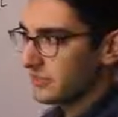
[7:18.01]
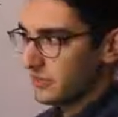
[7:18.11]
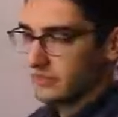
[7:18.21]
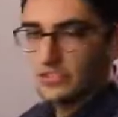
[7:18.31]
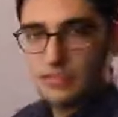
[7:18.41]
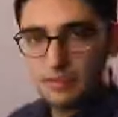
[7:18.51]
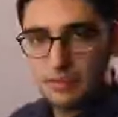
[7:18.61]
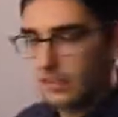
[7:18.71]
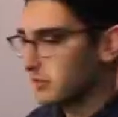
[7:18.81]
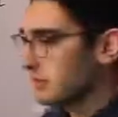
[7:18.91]
sort of secret
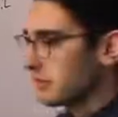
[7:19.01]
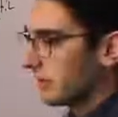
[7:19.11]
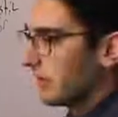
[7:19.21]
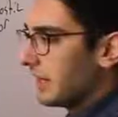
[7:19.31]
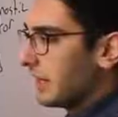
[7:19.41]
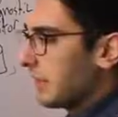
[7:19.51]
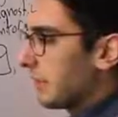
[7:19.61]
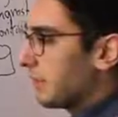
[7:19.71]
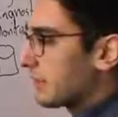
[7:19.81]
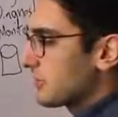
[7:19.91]
management store,
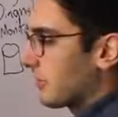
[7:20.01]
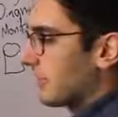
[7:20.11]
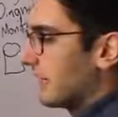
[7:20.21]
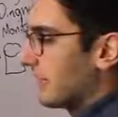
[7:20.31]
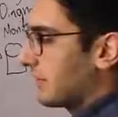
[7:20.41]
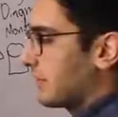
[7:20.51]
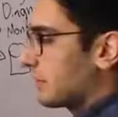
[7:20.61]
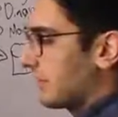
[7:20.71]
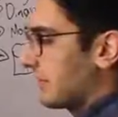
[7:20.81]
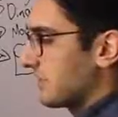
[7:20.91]
people are storing
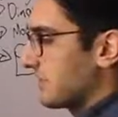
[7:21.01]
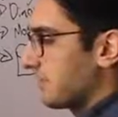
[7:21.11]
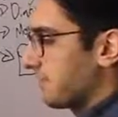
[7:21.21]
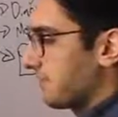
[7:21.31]
encryption keys.